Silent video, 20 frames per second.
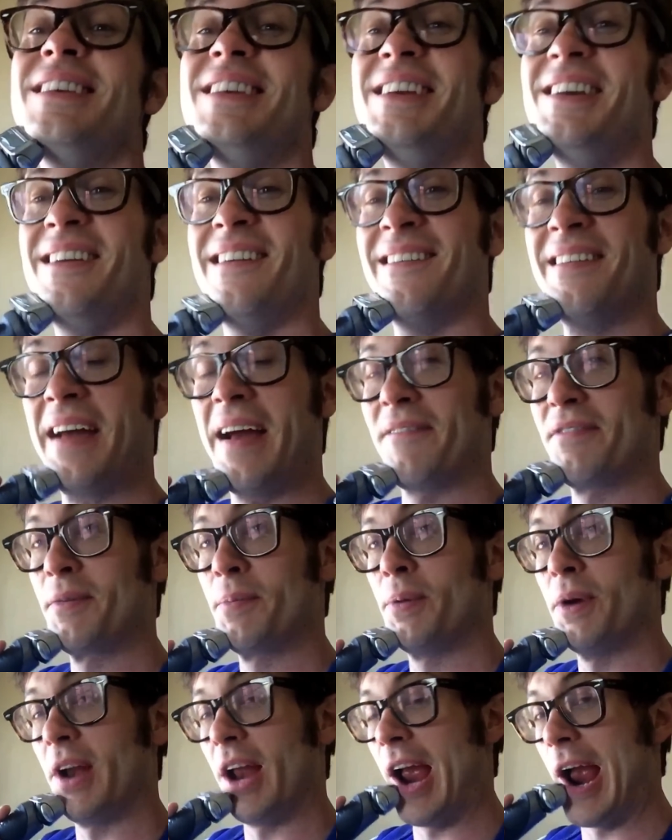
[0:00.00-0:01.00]
You don't have to
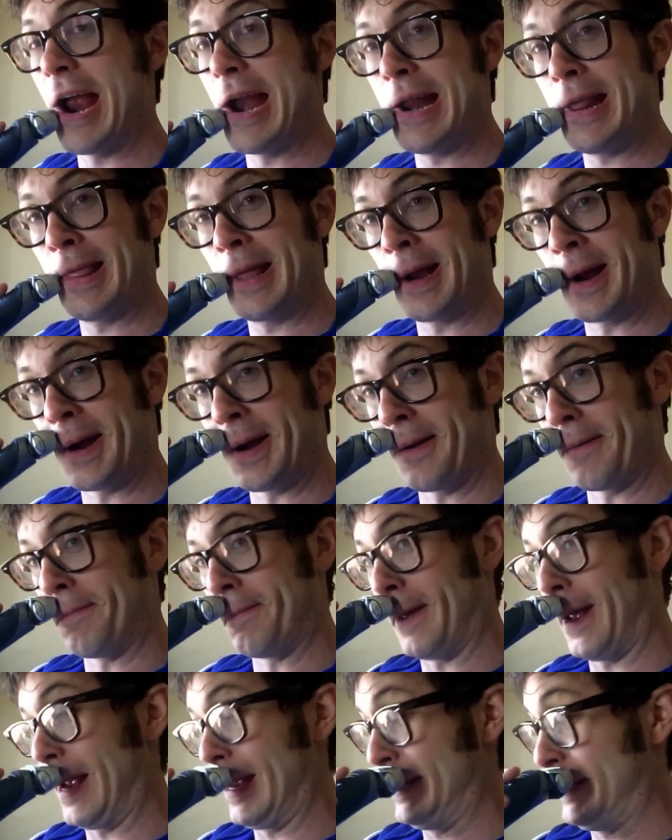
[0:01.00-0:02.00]
put anything on your
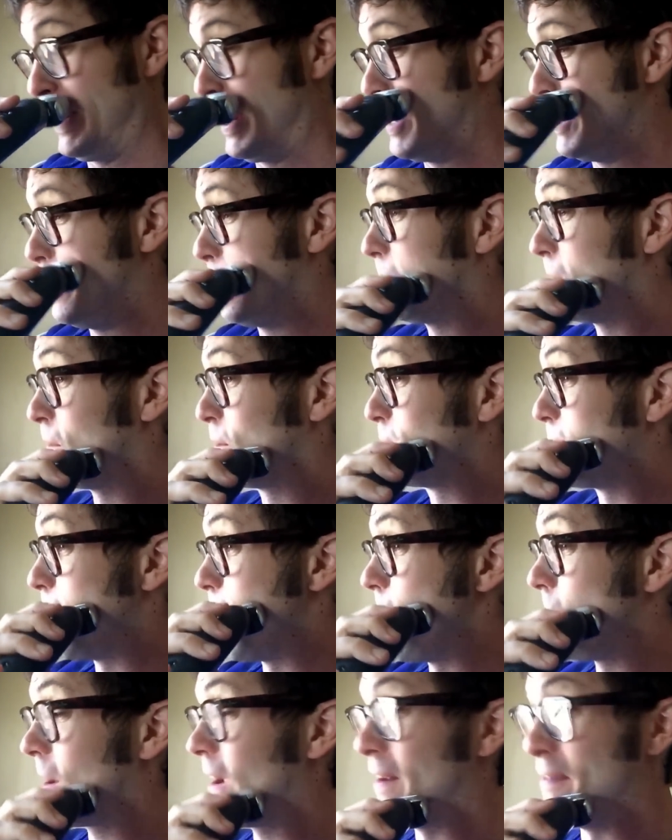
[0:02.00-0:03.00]
face and you can
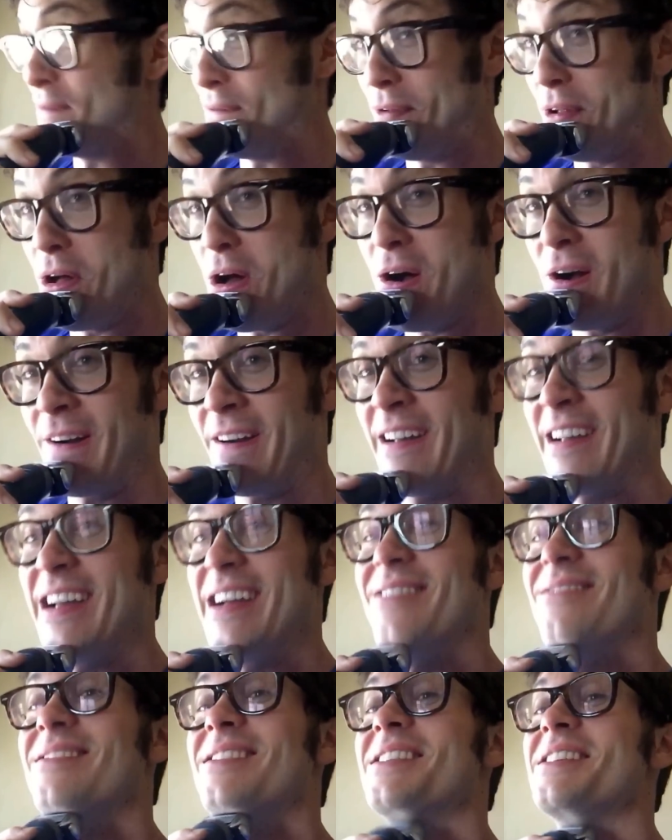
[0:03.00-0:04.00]
talk and vlog
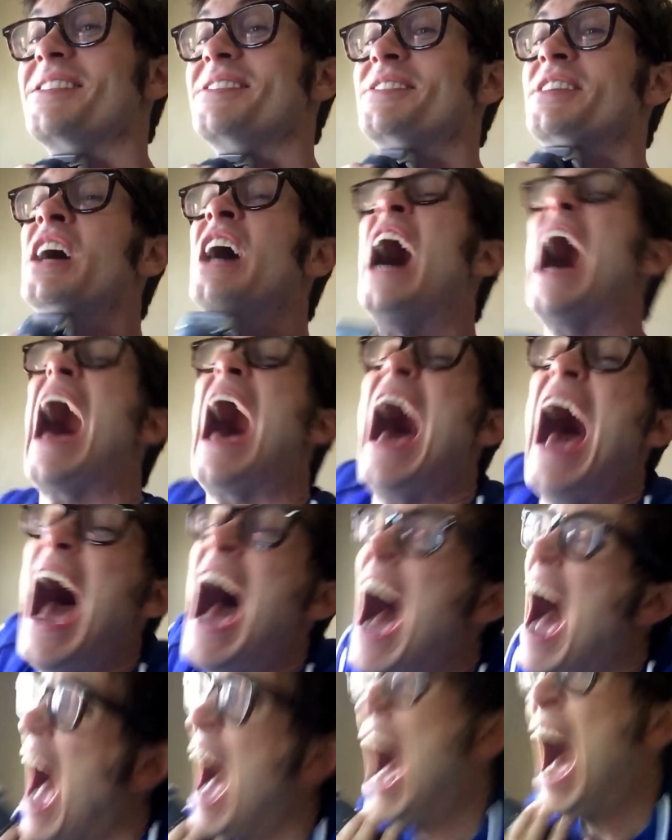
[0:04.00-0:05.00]
while you sh-
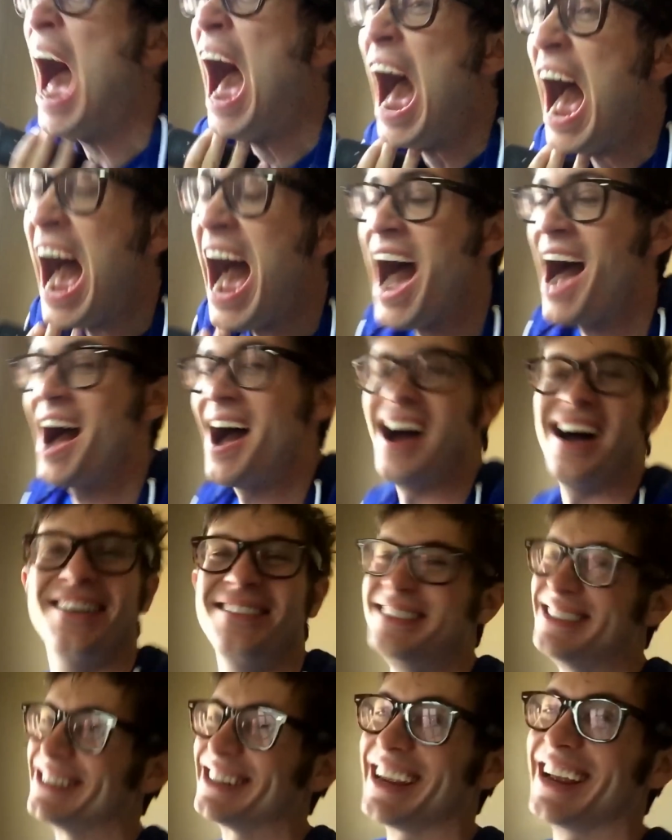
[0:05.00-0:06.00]
Ah! Ah! I'm
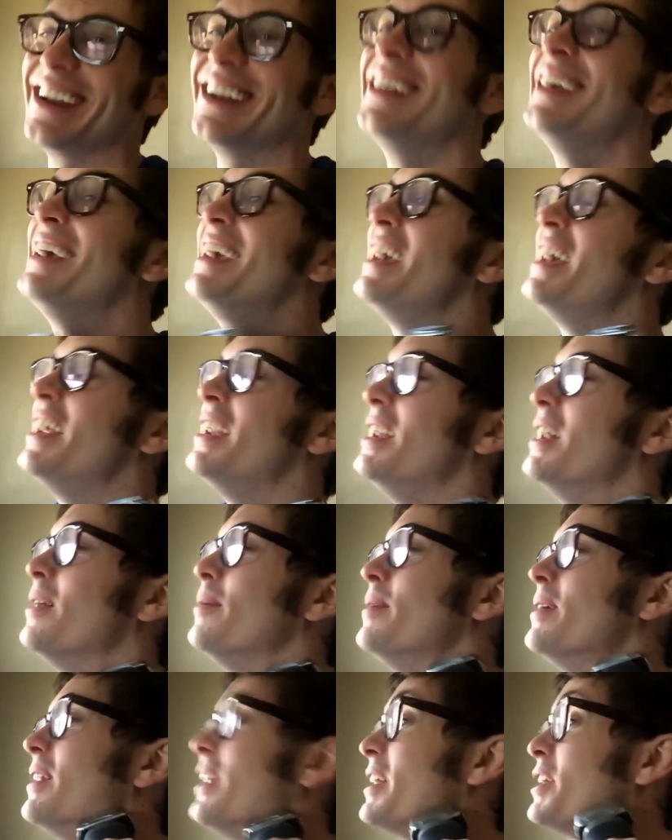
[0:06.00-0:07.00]
just kidding. No,
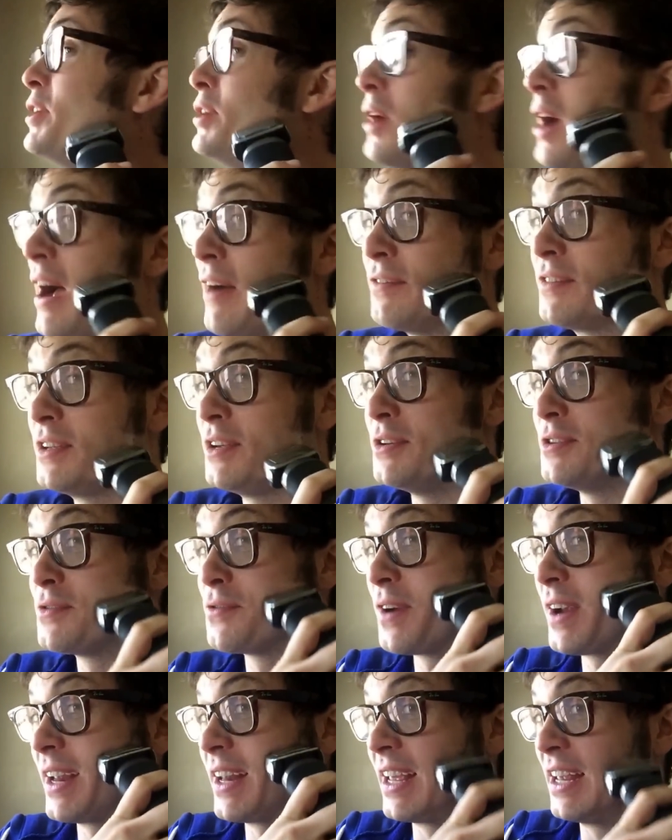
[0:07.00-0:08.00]
but like you don't have to use
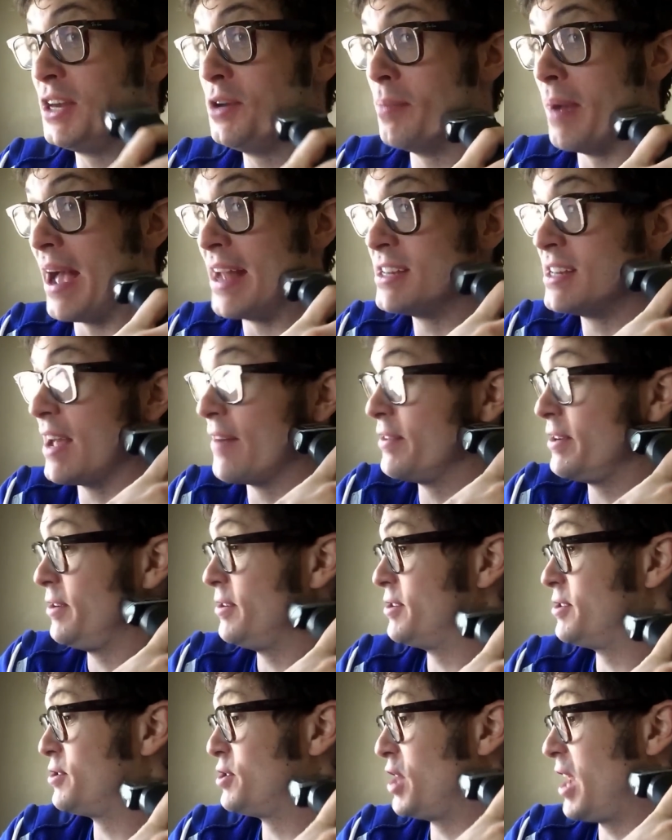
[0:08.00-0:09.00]
freaking- Can you imagine having to
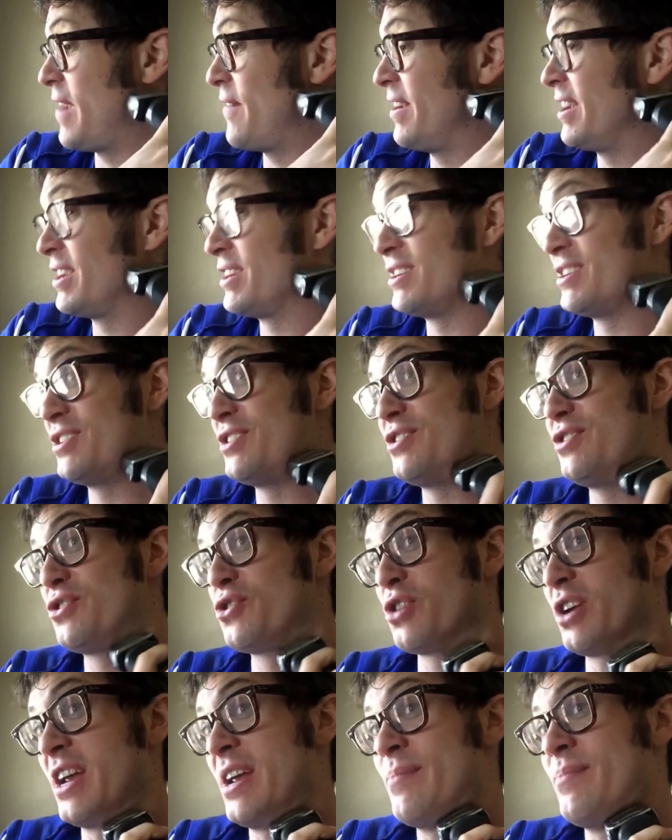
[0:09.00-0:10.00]
use shaving
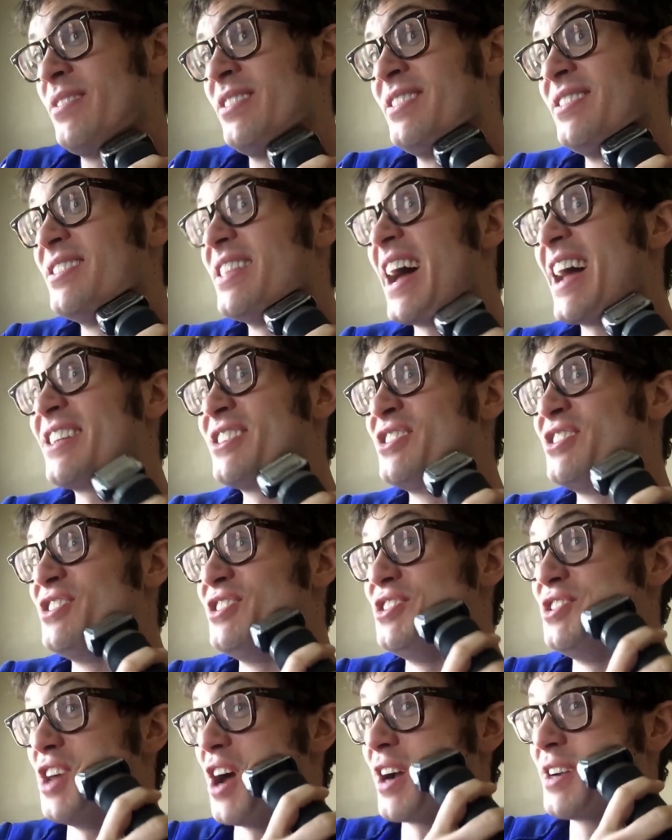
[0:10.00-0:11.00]
cream? That
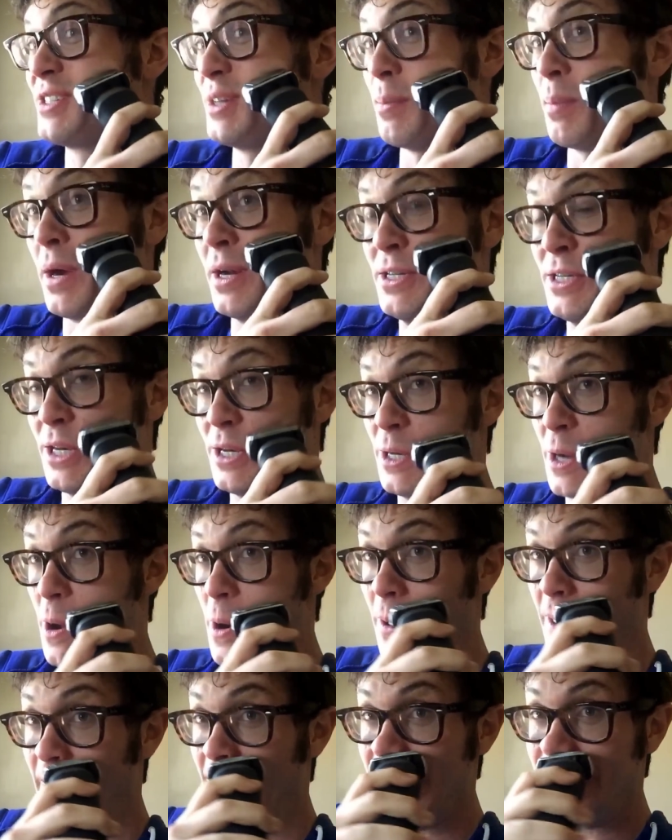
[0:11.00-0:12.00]
sucks a bunch of
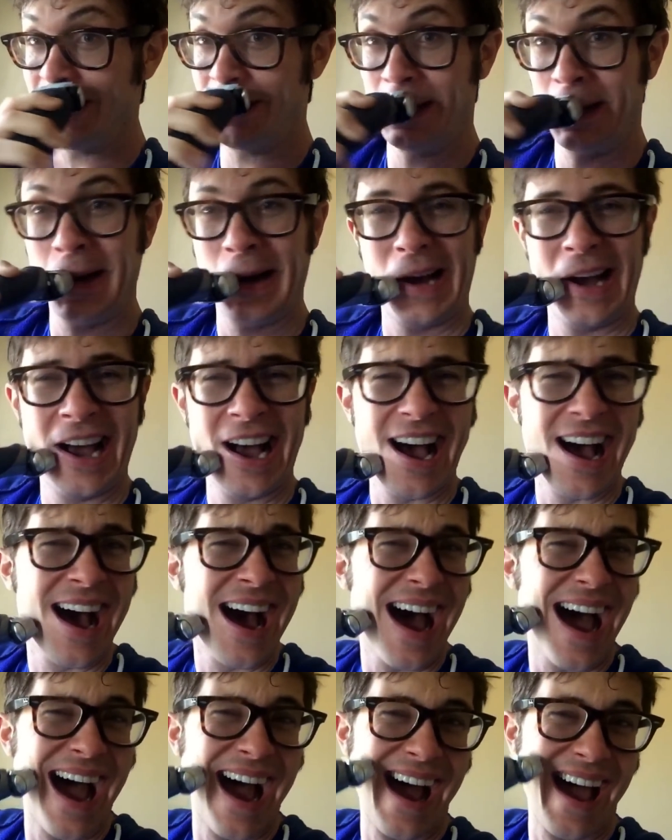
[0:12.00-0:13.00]
donkeys.
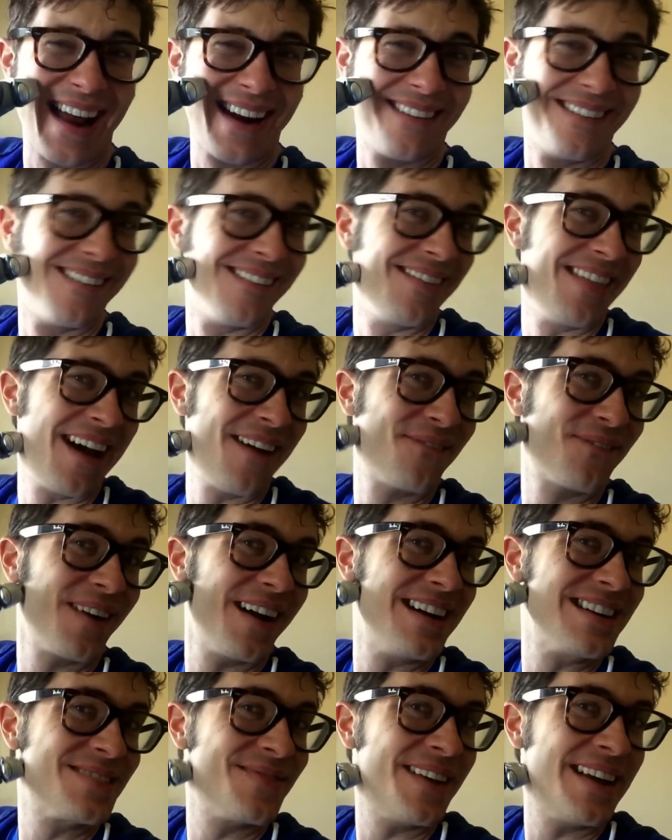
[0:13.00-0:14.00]
I don't know what that
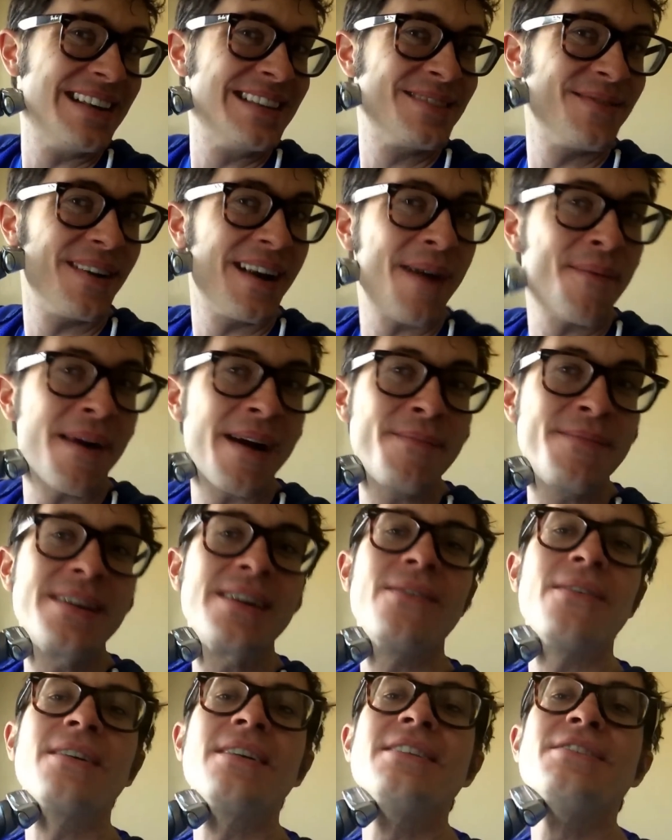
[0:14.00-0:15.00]
phrase means, but I might be
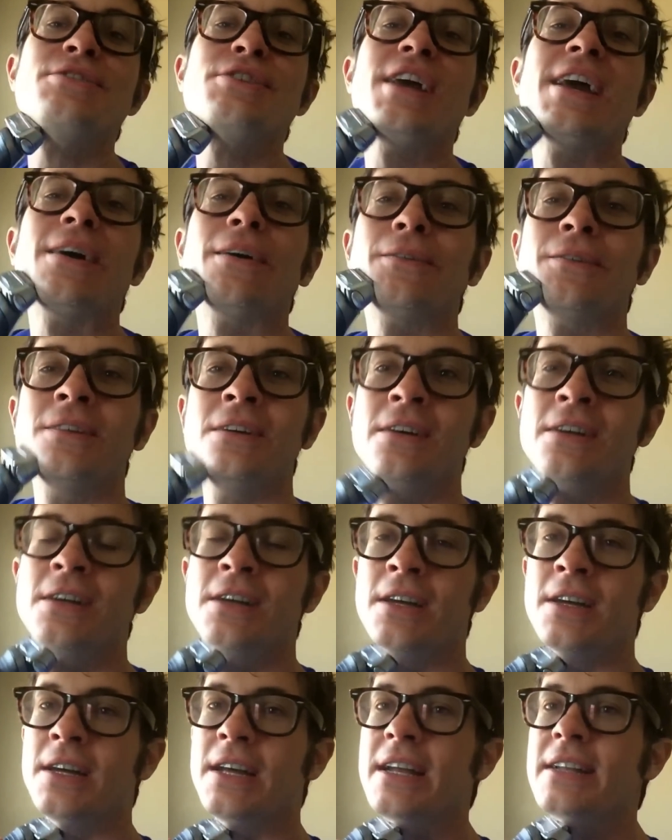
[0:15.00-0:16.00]
going to jail
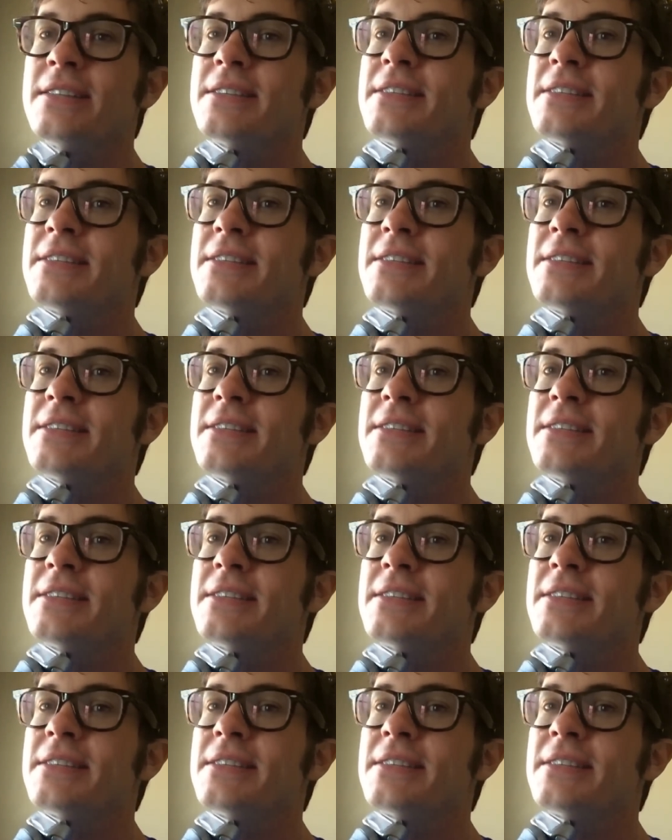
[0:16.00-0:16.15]
in